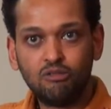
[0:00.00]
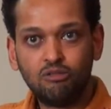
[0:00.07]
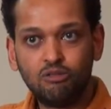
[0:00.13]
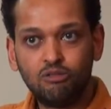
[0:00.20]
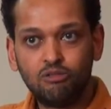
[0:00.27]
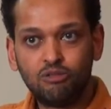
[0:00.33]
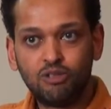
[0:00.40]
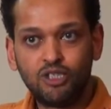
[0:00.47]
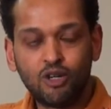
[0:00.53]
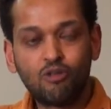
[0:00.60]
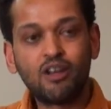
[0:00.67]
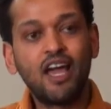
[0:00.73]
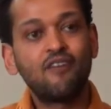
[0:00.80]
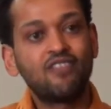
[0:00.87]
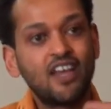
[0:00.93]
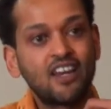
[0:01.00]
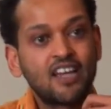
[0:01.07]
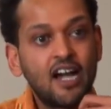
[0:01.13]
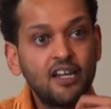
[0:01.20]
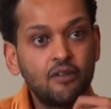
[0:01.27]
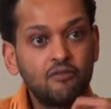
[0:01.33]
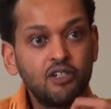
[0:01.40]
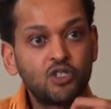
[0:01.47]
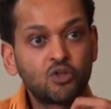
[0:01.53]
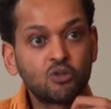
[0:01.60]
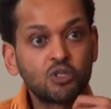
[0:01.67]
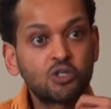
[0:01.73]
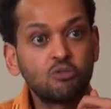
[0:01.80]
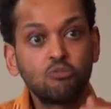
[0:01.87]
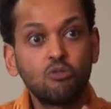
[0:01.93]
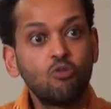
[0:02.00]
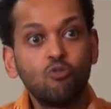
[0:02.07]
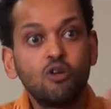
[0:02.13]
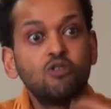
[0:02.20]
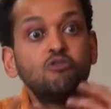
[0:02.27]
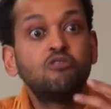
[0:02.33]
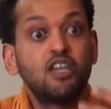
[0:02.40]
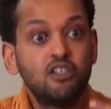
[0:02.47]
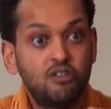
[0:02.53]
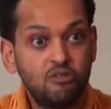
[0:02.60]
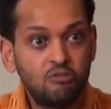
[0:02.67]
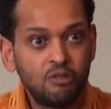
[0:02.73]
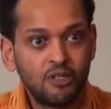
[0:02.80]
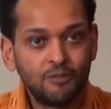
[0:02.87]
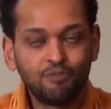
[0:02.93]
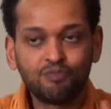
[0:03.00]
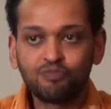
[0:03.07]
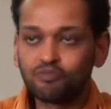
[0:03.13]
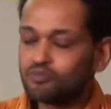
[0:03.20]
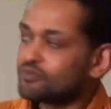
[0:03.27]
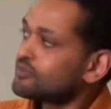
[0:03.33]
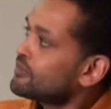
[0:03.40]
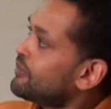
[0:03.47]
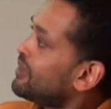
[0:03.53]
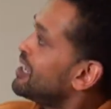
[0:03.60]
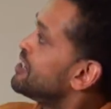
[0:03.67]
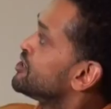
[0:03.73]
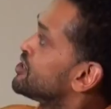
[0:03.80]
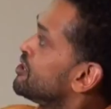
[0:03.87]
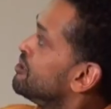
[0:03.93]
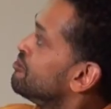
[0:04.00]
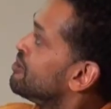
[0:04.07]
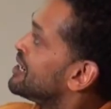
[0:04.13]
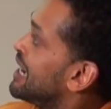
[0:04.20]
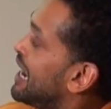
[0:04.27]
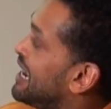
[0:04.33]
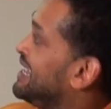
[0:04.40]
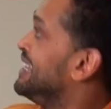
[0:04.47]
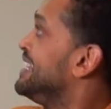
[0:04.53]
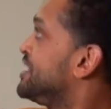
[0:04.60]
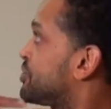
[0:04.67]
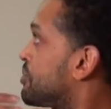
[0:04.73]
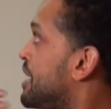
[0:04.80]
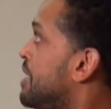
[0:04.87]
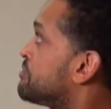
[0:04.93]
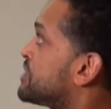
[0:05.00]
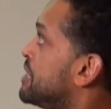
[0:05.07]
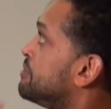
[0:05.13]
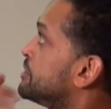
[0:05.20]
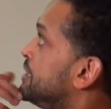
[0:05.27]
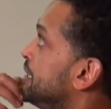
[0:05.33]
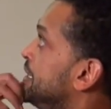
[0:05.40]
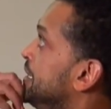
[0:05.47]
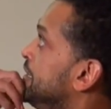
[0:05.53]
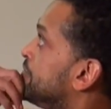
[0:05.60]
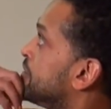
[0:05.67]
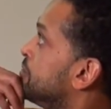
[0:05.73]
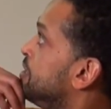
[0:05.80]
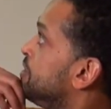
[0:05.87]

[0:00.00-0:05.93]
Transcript: who don't have that kind of resource, what do they do? So what, at least what I was able to glean from